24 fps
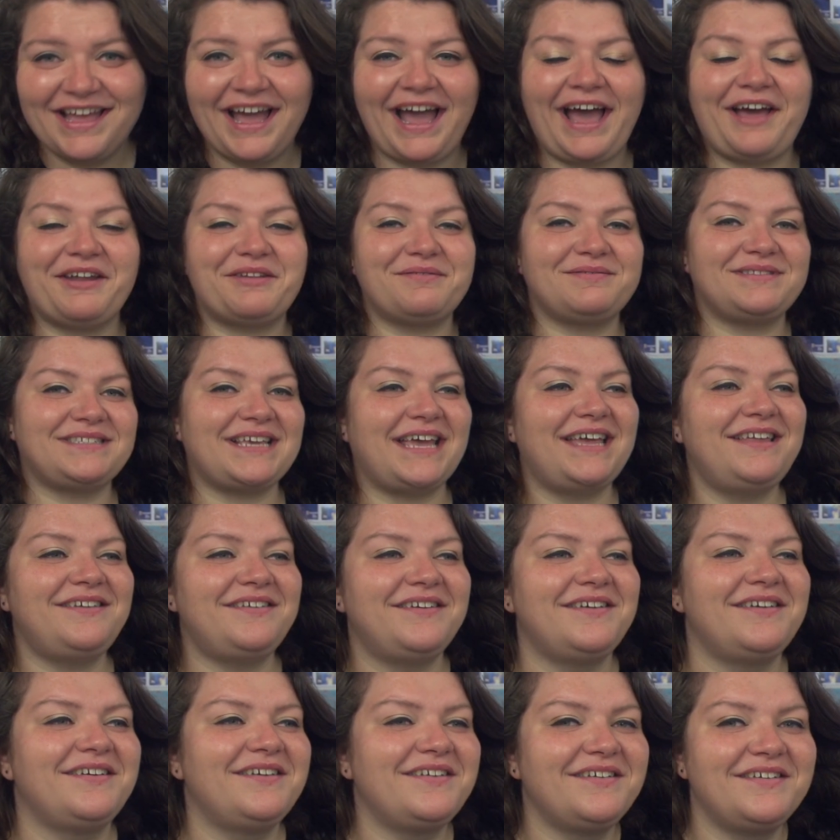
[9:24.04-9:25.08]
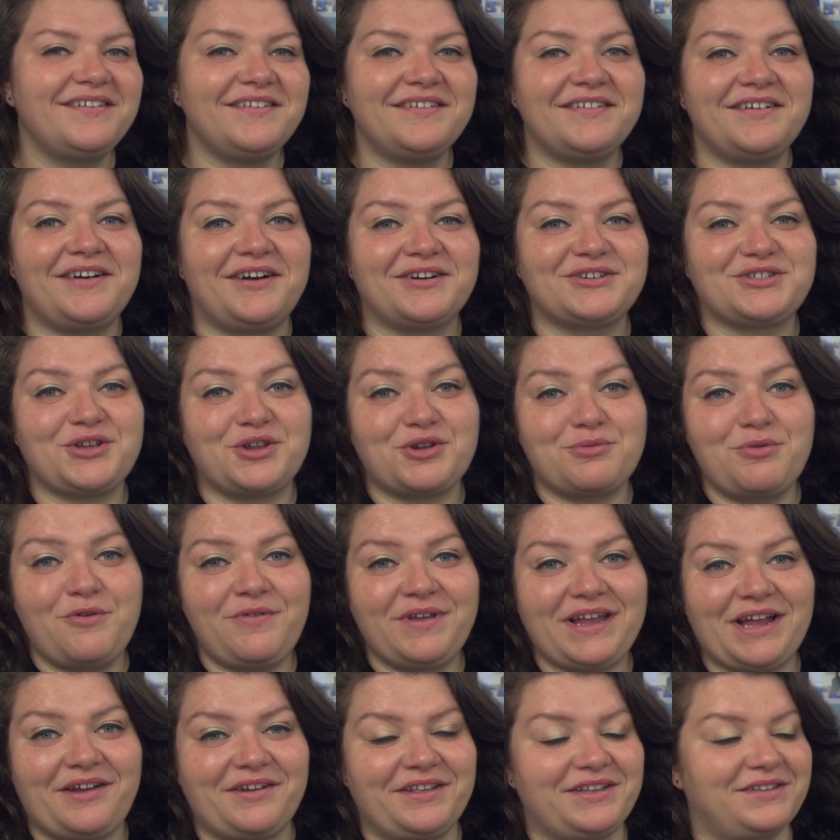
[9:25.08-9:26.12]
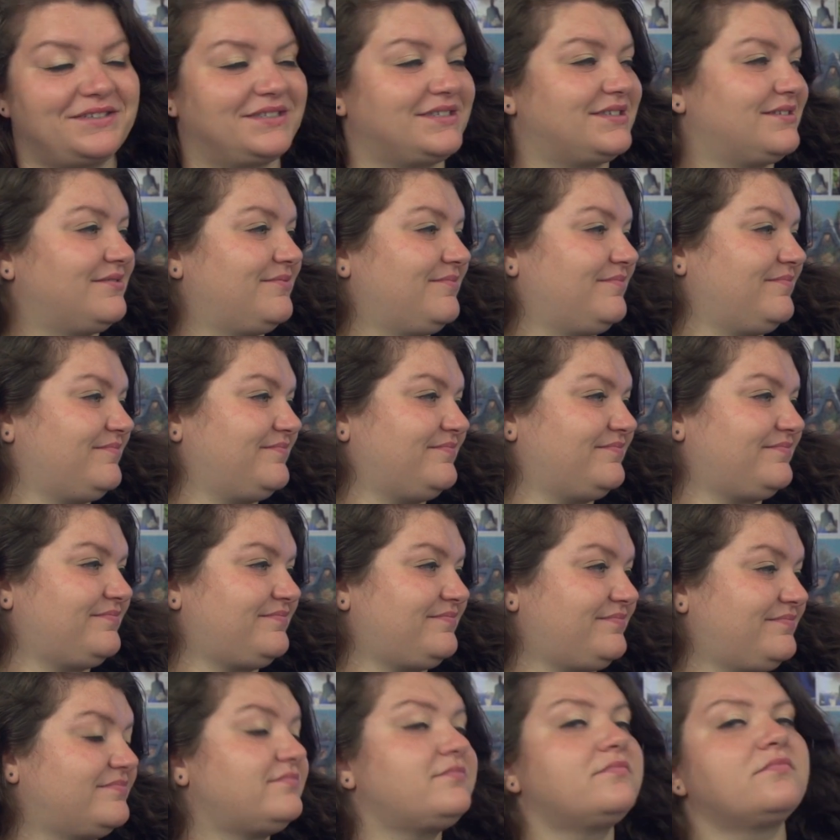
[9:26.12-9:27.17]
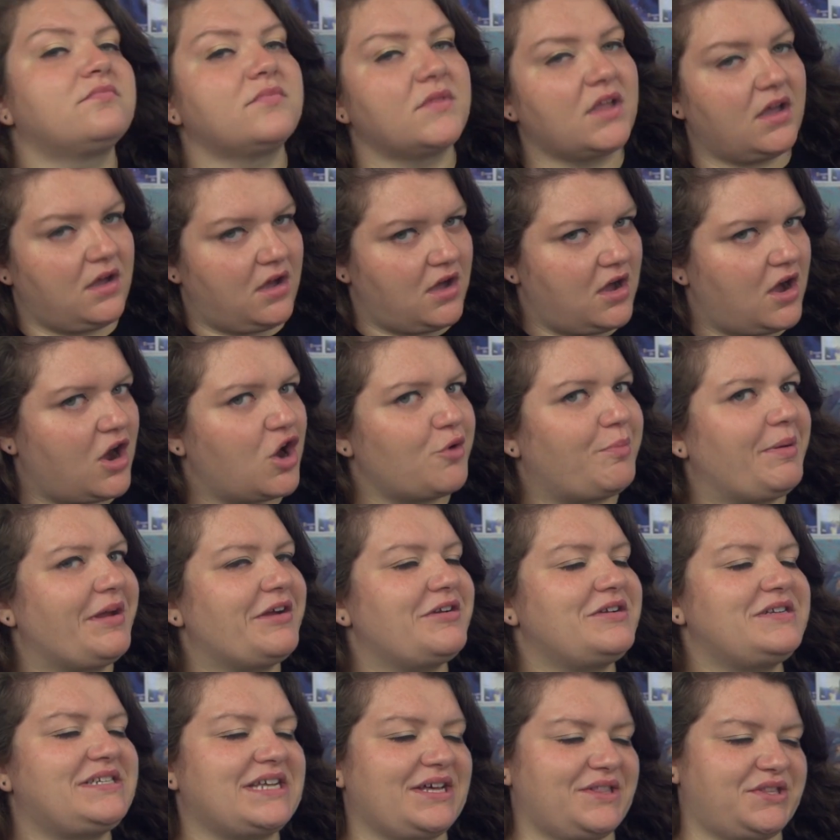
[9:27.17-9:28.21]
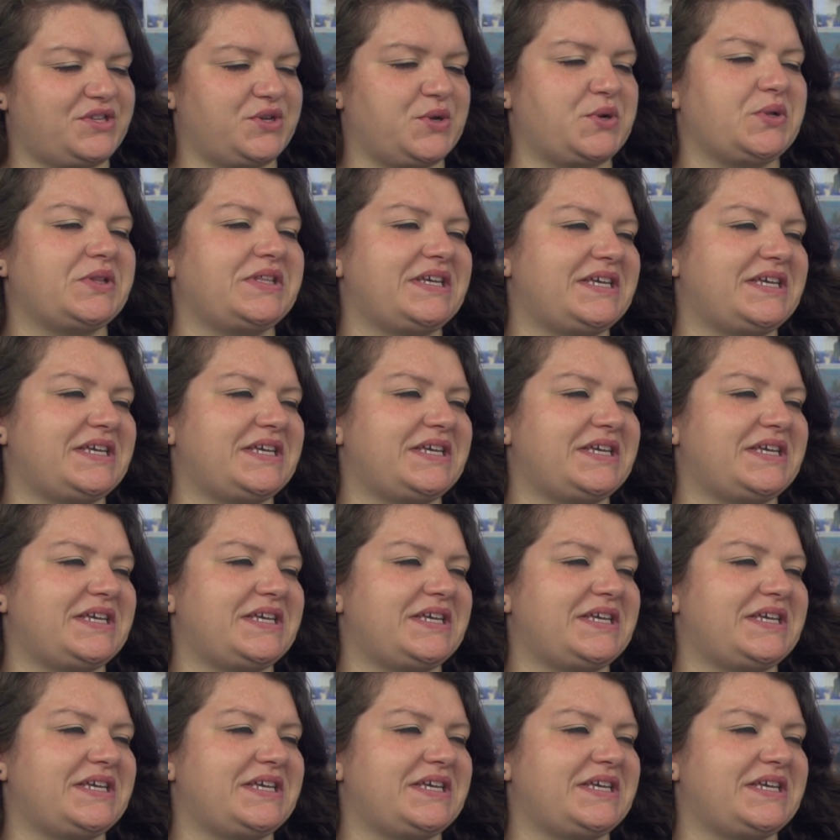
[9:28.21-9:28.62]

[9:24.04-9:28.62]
out of 10. Our total movie count is, our parent death toll